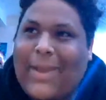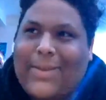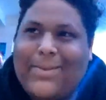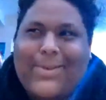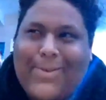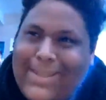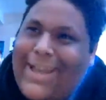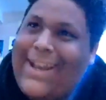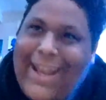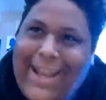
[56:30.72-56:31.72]
So is
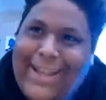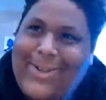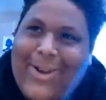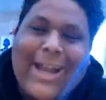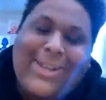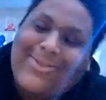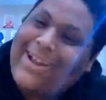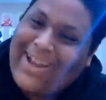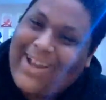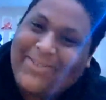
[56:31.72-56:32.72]
that an answer? I do not
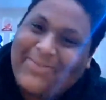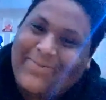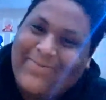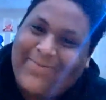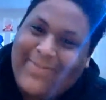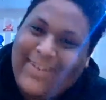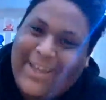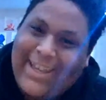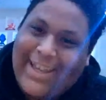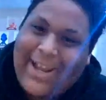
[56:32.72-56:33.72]
know.
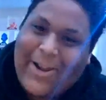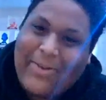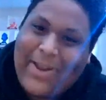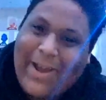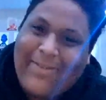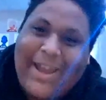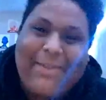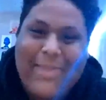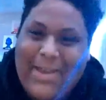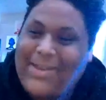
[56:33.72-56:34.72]
I don't know.
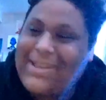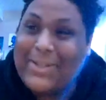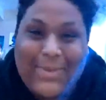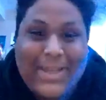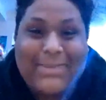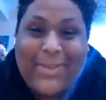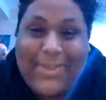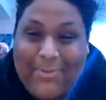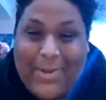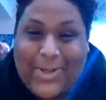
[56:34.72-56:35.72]
And maybe it's just because I'm a
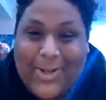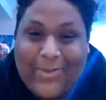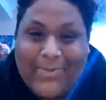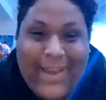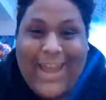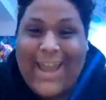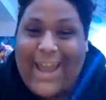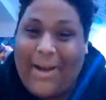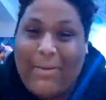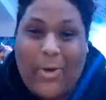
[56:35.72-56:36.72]
theater major
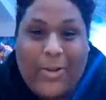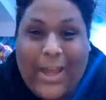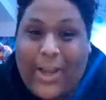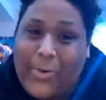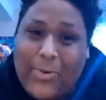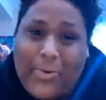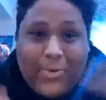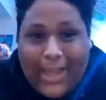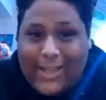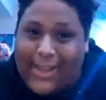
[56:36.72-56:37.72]
and I'm all like, ooh,
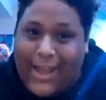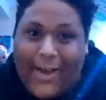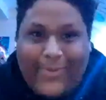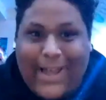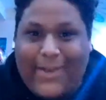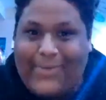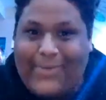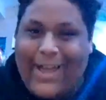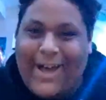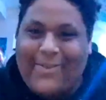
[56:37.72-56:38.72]
like love, love,
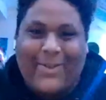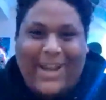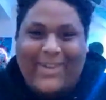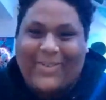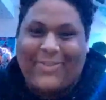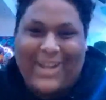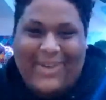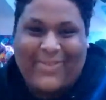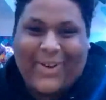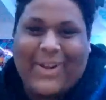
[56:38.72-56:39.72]
love, whatever,
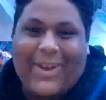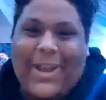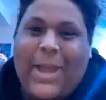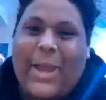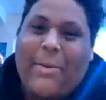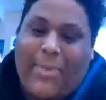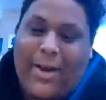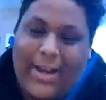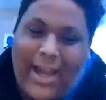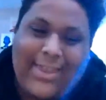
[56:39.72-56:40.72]
whatever.
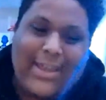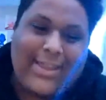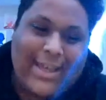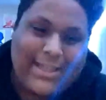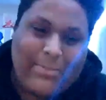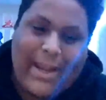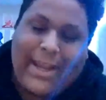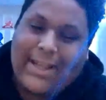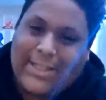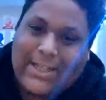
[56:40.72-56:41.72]
But I think that's my
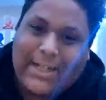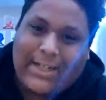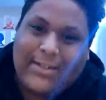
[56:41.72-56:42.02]
answer.